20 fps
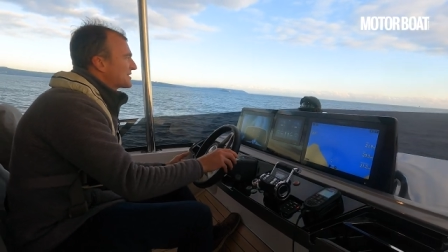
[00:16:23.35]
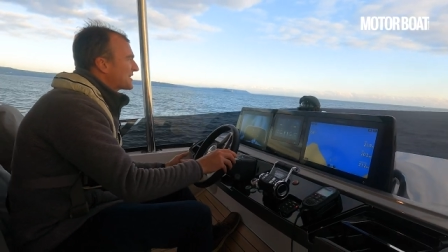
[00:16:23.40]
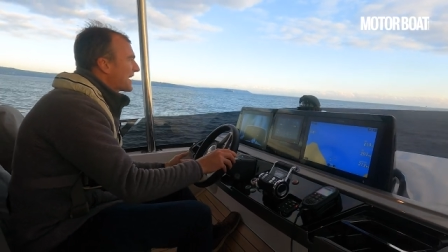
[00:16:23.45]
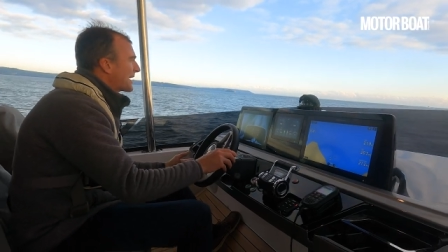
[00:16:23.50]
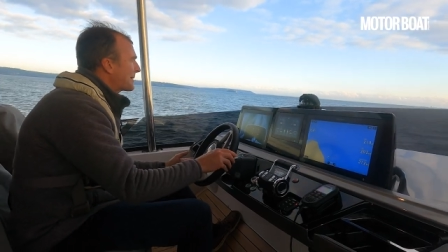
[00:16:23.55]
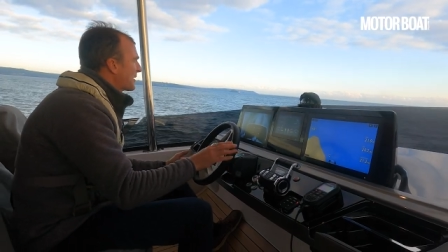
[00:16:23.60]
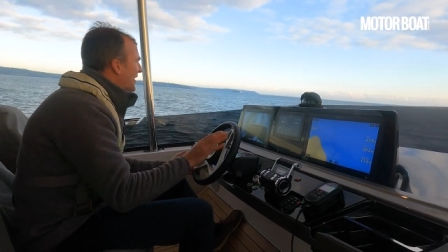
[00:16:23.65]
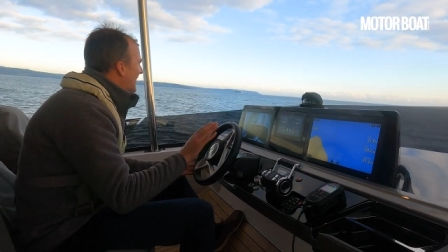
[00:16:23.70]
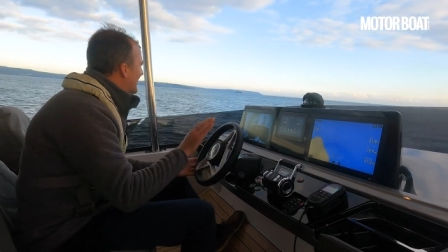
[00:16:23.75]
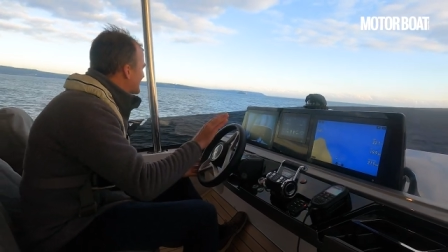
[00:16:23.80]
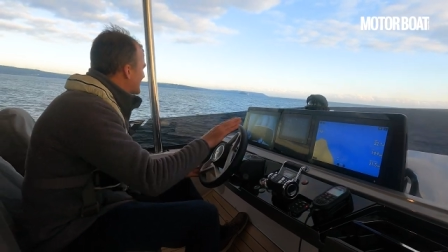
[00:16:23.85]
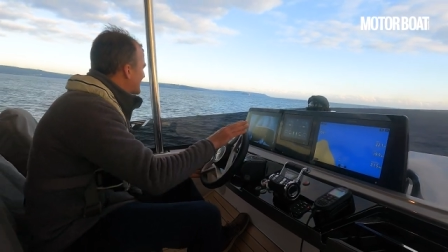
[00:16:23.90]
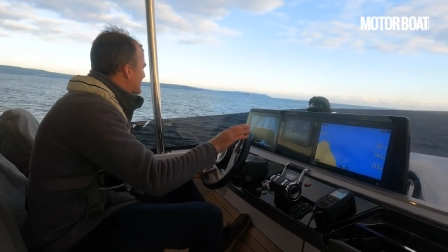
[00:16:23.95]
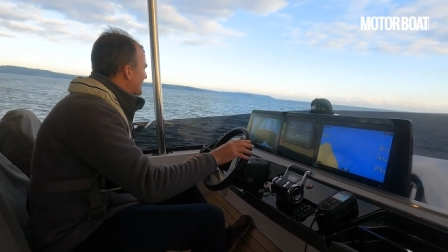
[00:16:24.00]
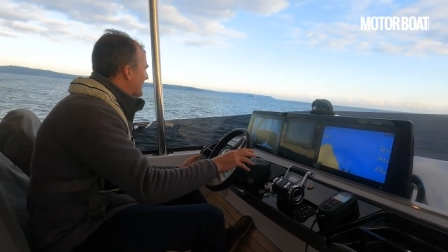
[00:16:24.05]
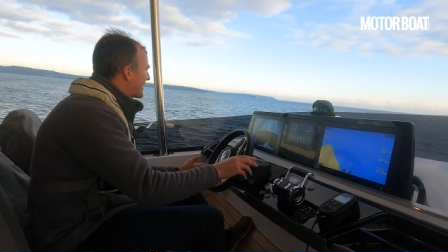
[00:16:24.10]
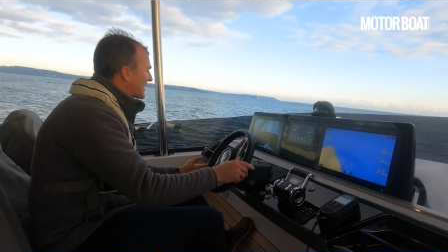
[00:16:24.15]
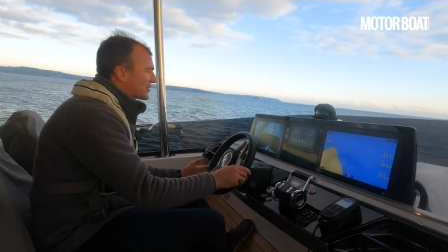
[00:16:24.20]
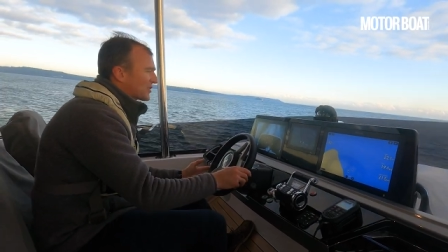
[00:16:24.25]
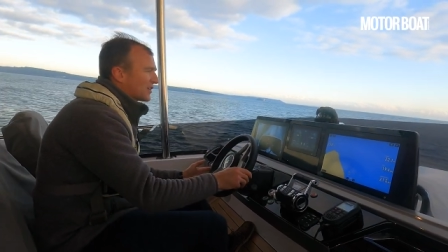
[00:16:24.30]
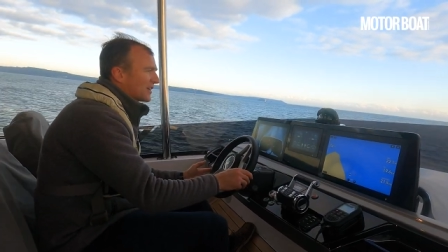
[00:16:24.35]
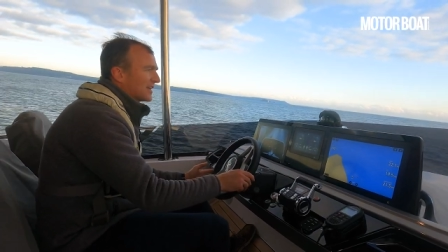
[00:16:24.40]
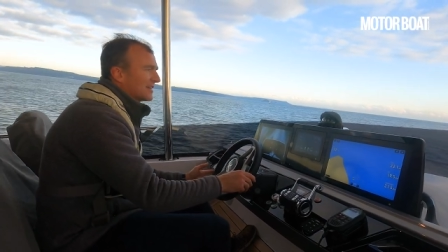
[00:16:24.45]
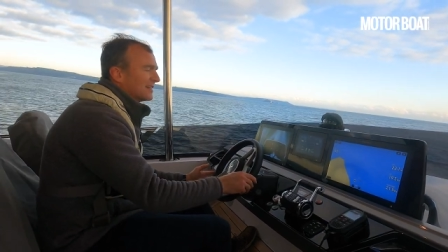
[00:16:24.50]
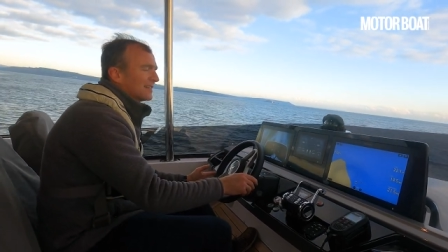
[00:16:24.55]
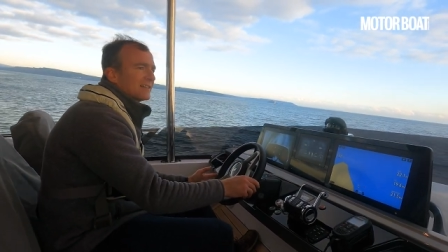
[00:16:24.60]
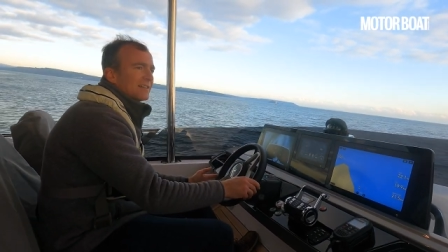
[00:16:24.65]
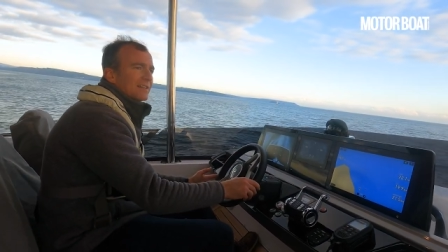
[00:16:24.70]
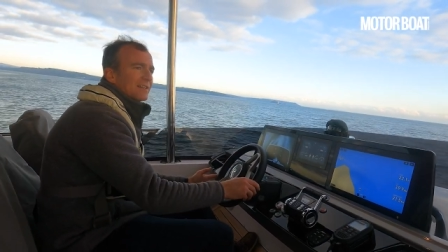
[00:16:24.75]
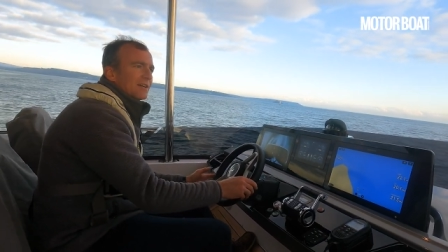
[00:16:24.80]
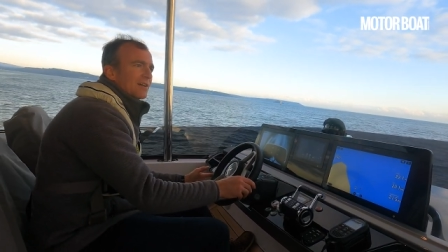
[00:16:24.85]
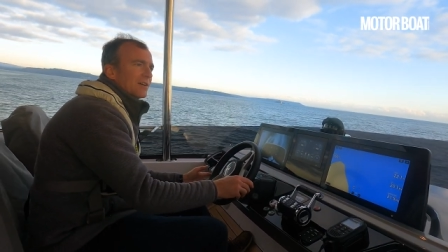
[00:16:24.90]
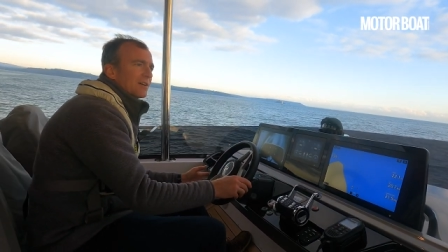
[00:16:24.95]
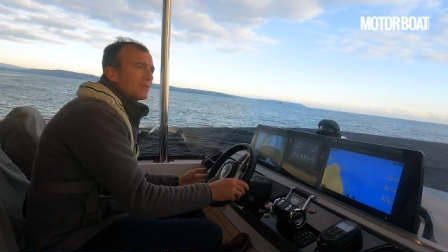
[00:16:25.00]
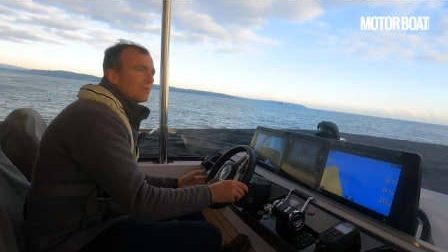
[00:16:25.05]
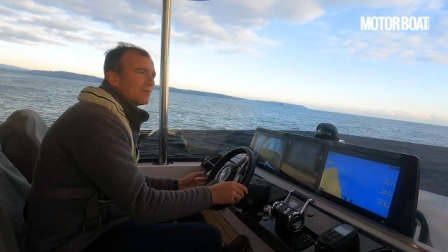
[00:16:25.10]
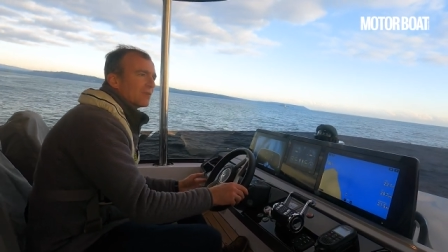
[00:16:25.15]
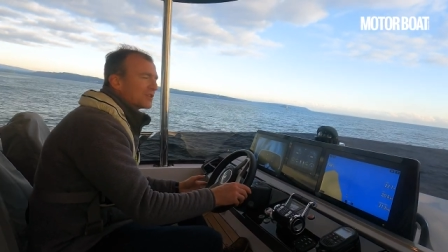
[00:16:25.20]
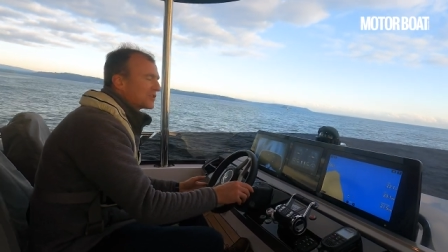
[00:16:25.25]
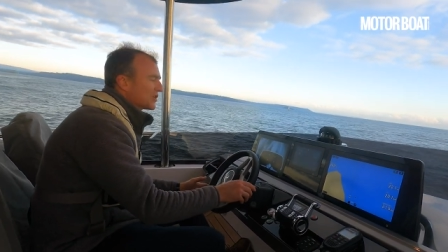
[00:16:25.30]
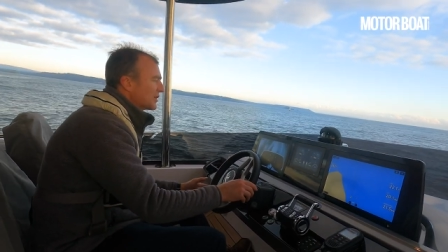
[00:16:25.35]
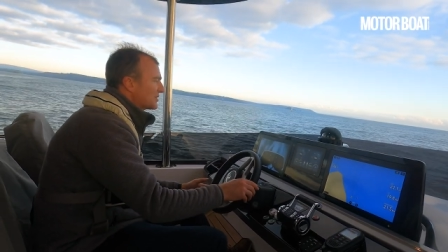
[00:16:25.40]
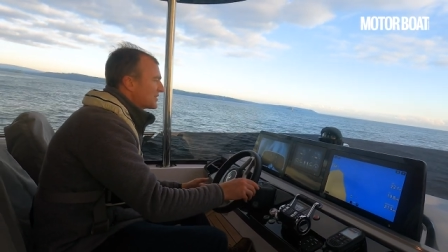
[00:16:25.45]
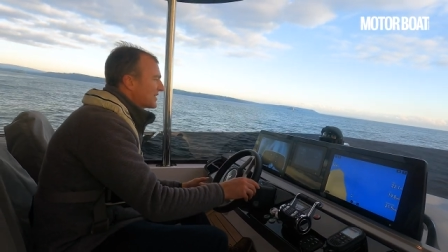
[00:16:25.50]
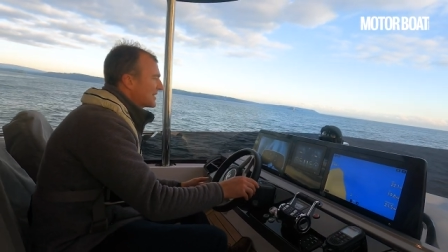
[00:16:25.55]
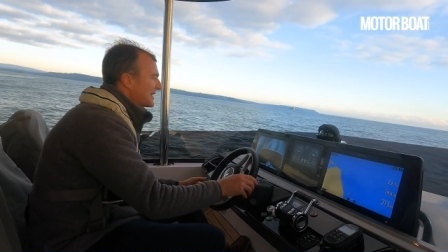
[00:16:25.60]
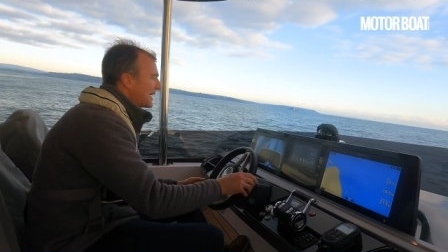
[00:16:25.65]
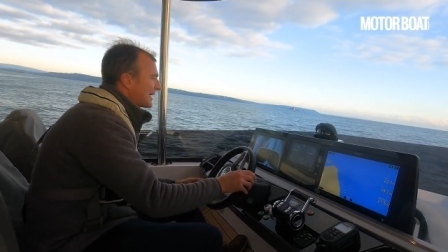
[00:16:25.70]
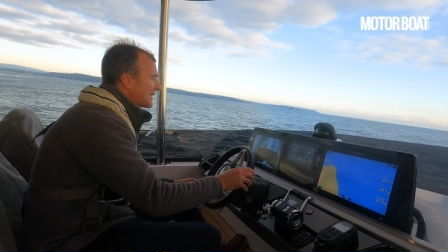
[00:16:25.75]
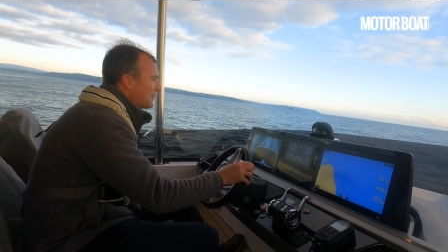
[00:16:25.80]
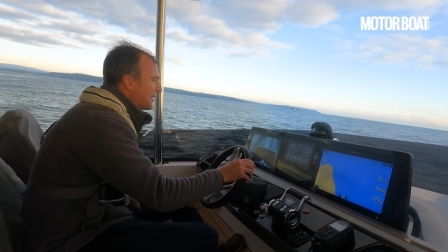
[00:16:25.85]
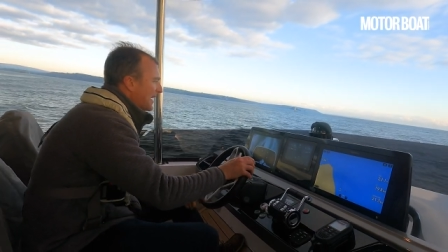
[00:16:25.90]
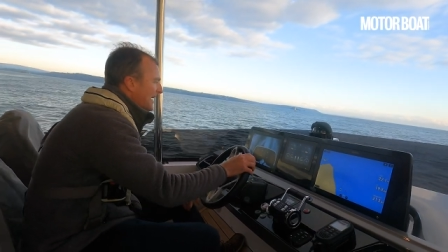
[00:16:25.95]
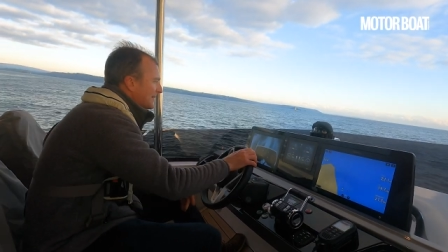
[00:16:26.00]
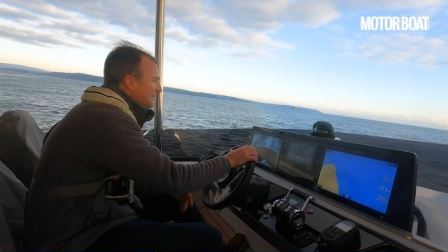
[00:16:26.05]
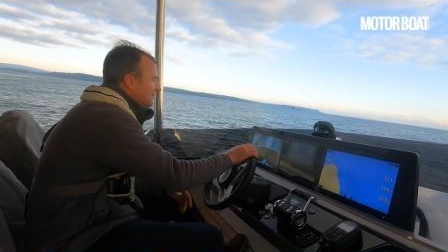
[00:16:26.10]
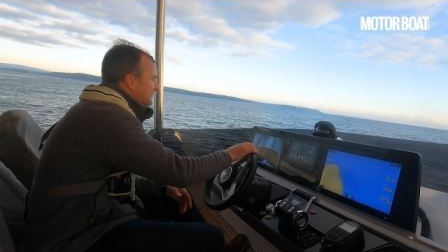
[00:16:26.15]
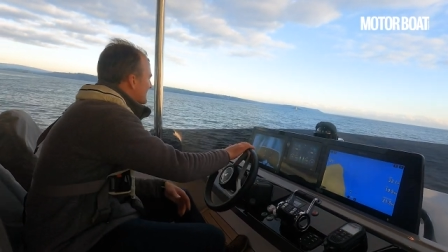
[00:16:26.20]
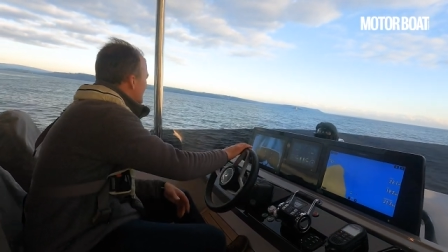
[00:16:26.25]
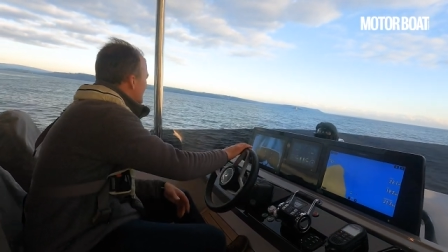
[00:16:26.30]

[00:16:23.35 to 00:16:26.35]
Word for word: stabilisers are actually reducing that a bit